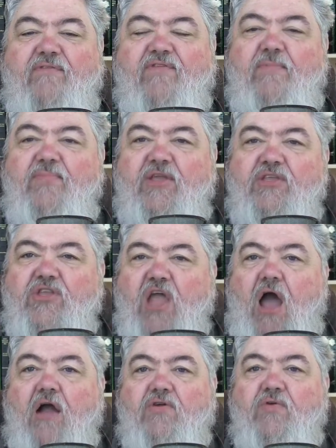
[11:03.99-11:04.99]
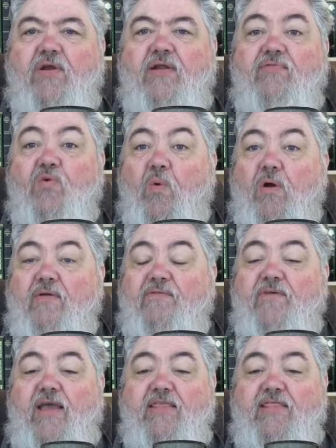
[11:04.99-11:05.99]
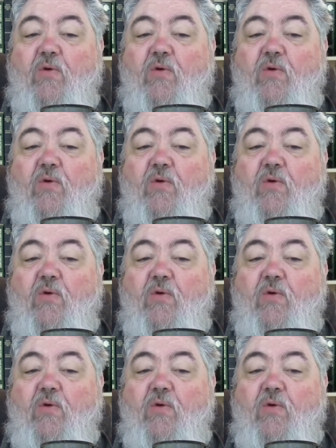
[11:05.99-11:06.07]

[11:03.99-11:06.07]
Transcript: from the doctrine of the word of faith